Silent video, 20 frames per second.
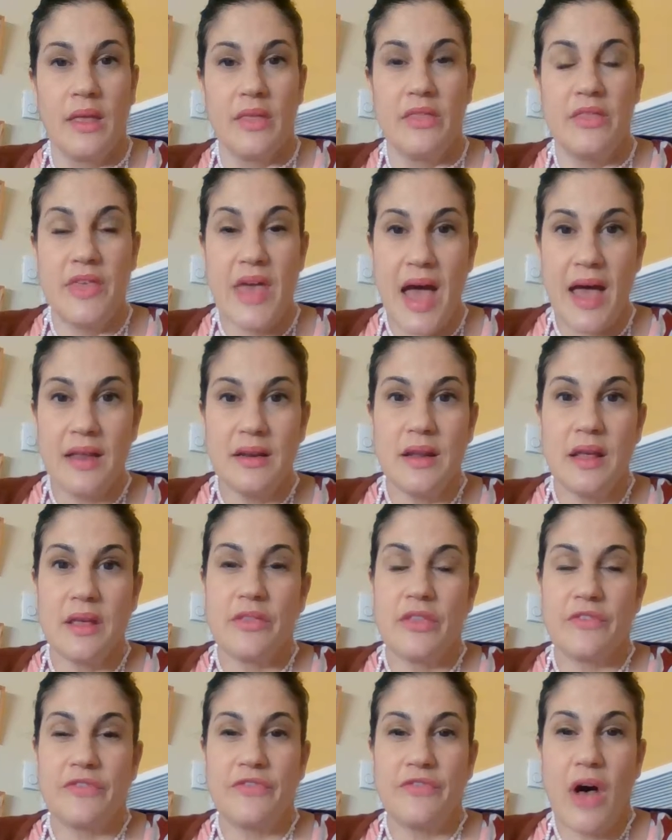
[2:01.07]
Then
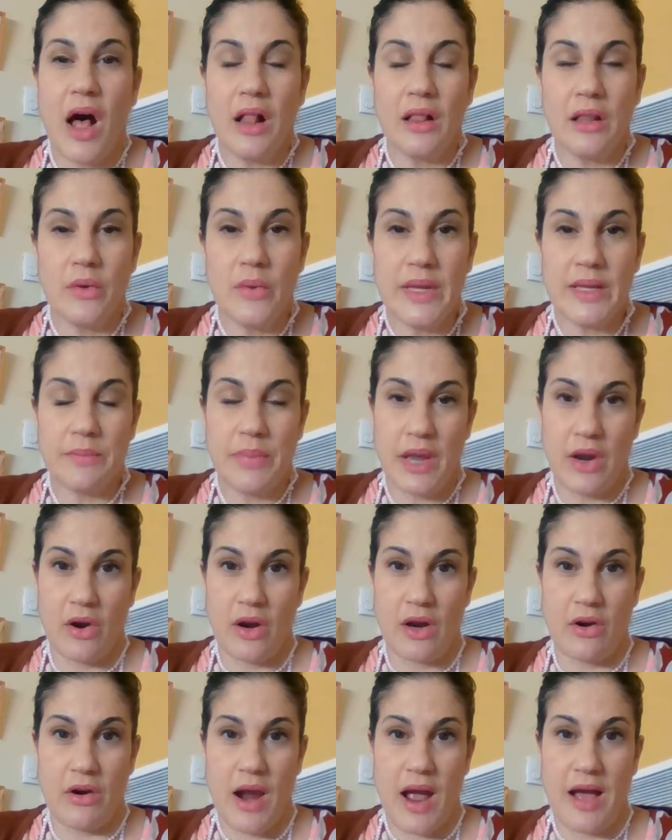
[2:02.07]
the following
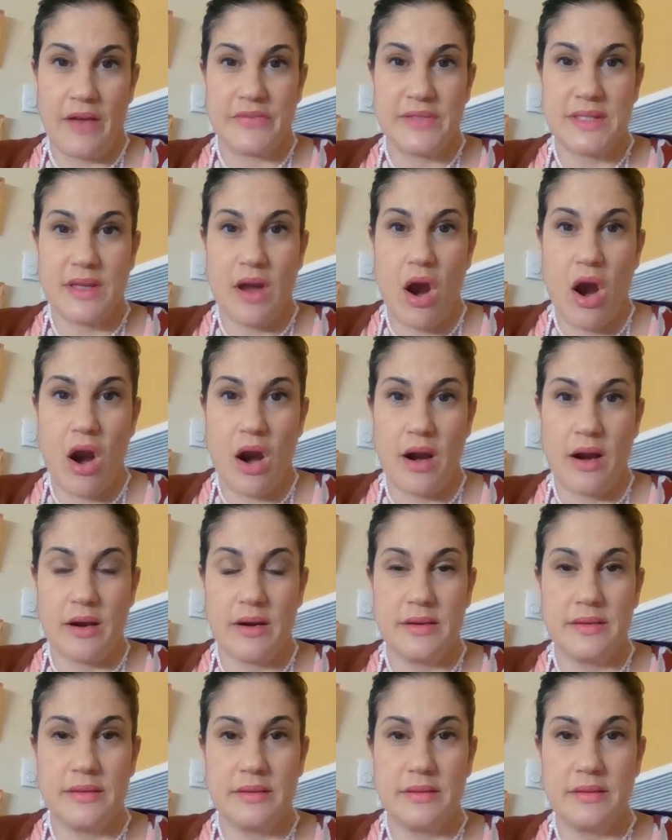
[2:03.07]
paragraphs
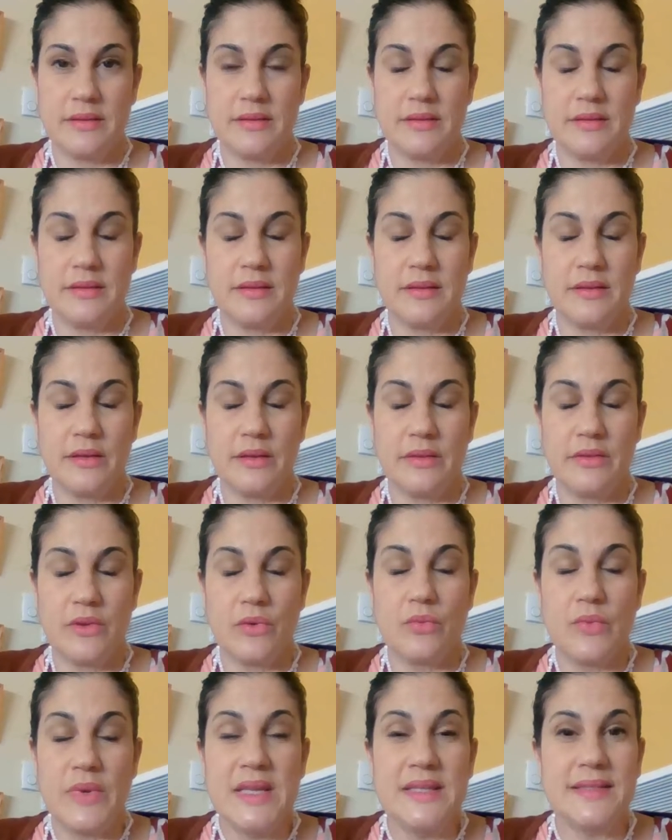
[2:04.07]
are
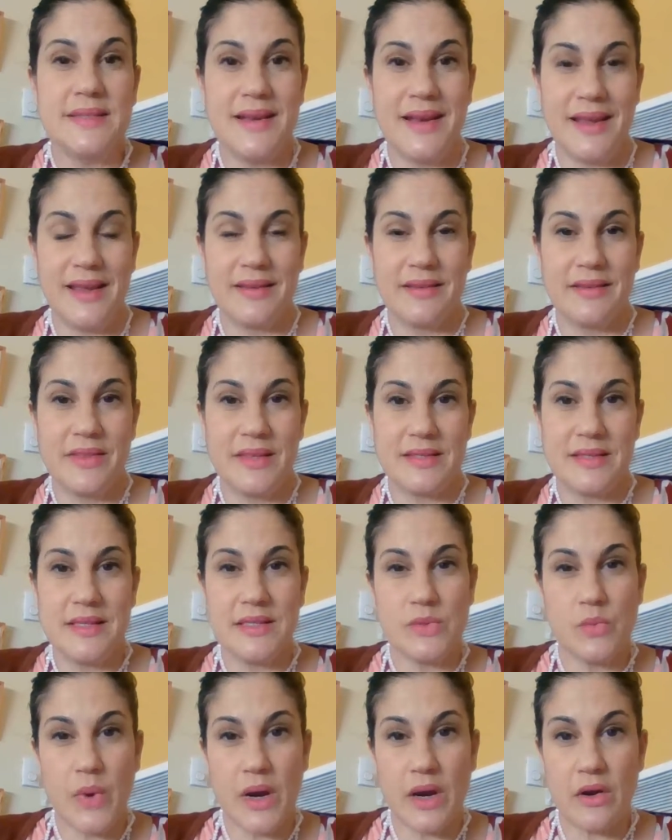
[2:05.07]
the reasoning. This
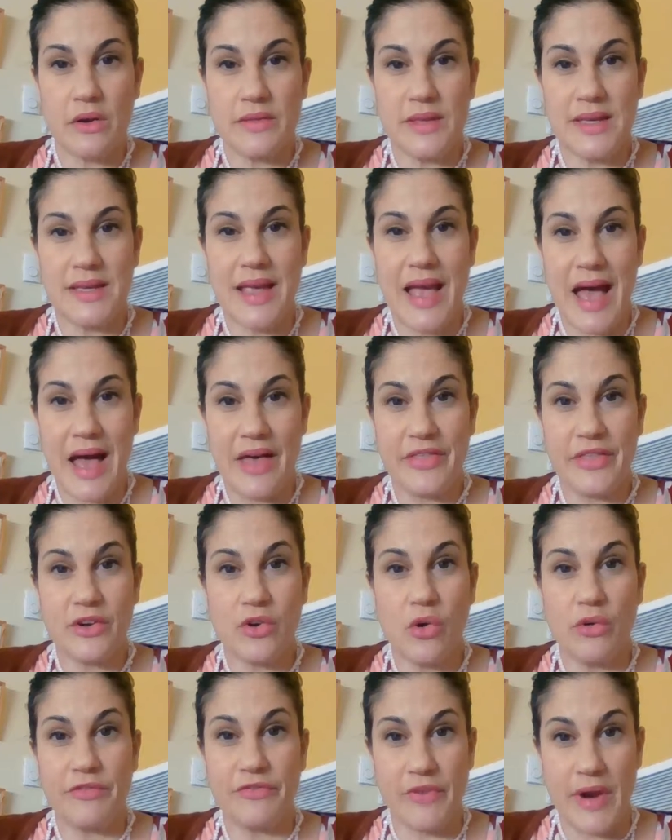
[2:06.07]
is where the
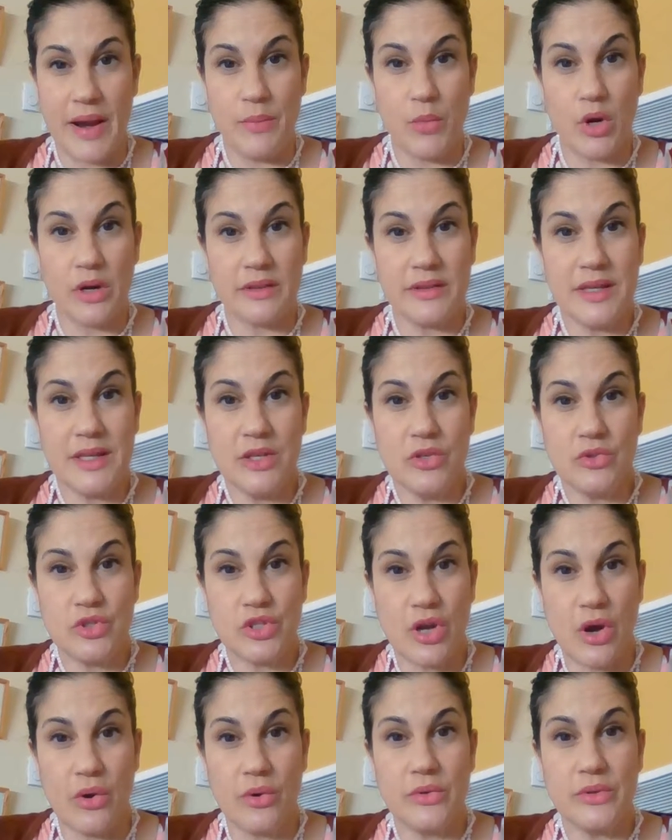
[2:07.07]
ethical framework that you
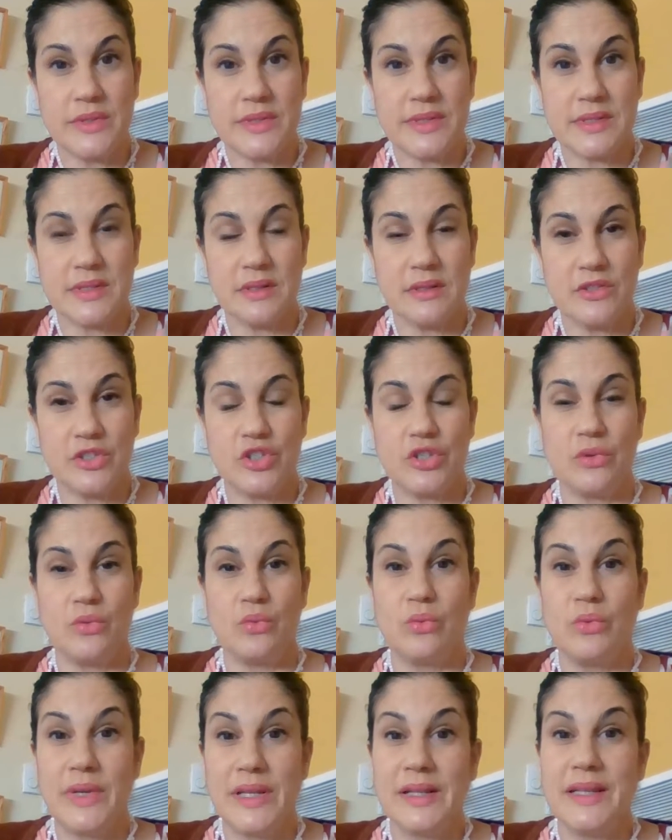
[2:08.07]
chose
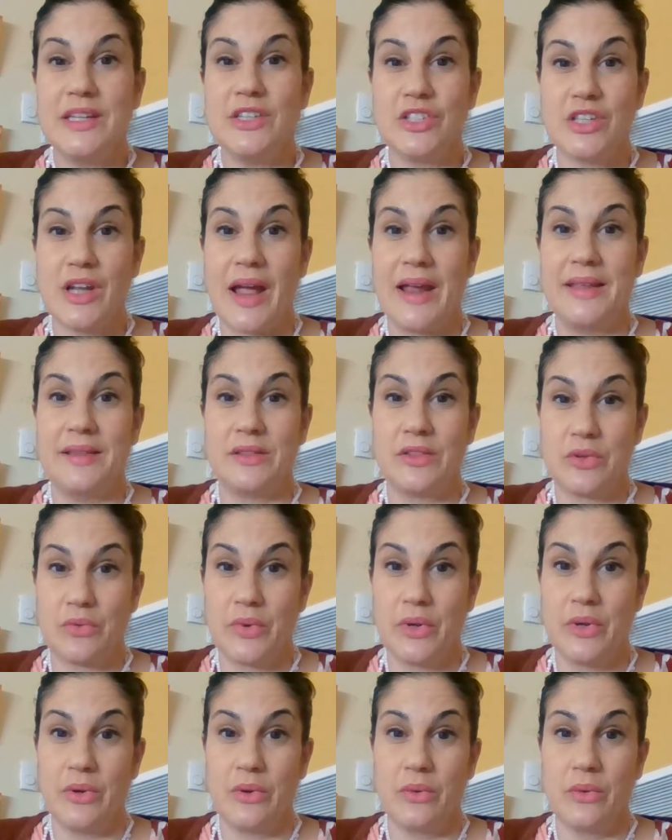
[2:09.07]
should really shine
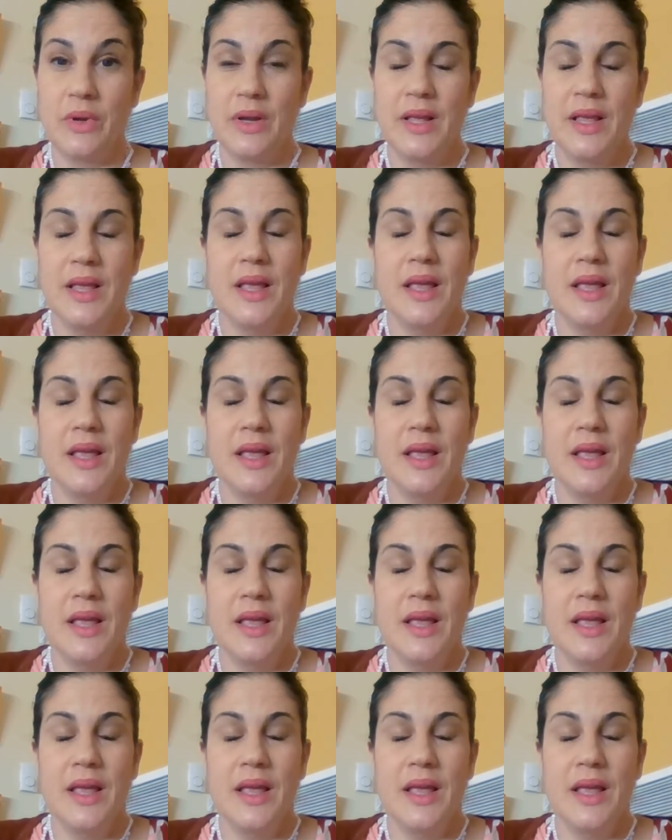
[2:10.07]
through.